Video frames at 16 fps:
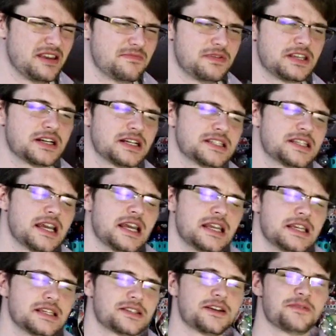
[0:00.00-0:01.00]
because
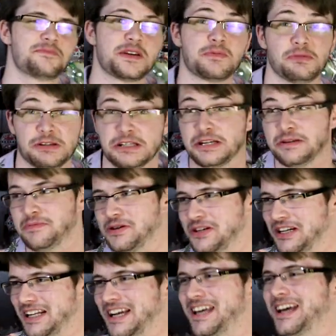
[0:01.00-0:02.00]
some people in the
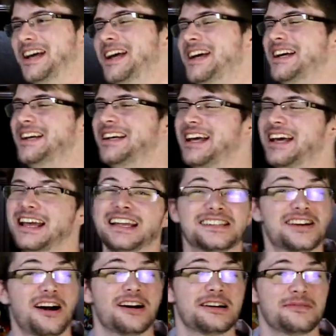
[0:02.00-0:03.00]
community
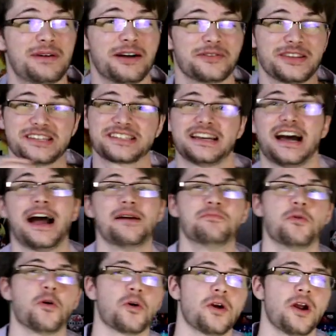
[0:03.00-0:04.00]
talk about this guy
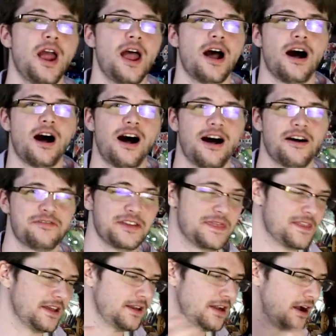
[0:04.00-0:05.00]
more
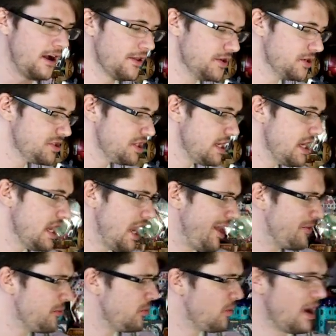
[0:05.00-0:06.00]
often than others.
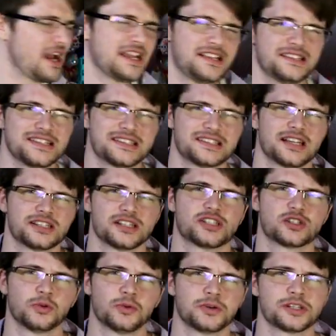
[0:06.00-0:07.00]
And why is this such a
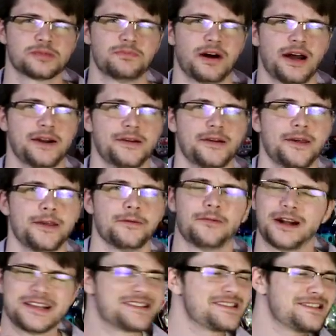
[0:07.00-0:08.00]
sore spot?
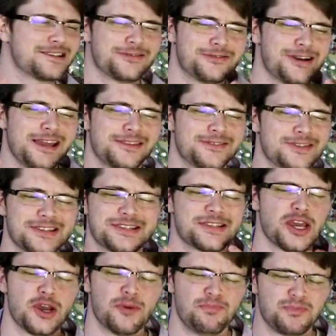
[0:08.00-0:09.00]
Why does this create
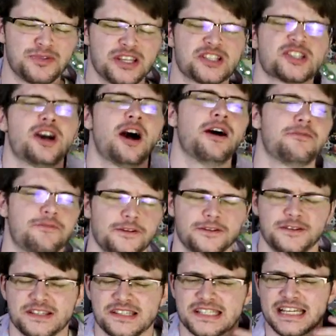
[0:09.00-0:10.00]
this
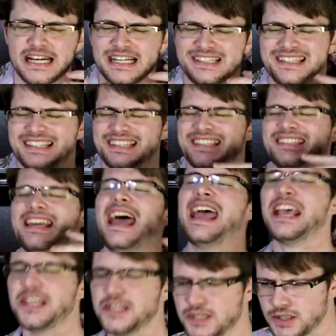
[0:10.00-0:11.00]
discomfort, this
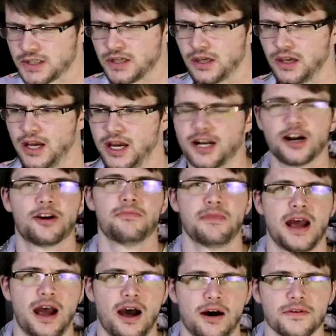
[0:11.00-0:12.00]
distaste in our
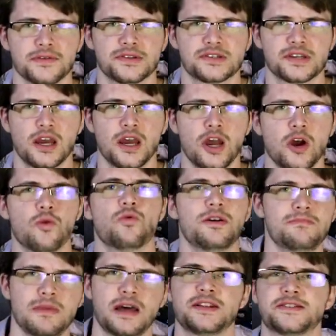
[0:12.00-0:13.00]
mouths
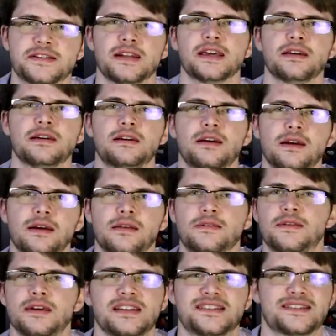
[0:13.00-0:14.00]
when mentioning
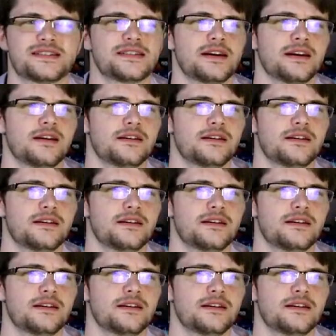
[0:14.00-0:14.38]
this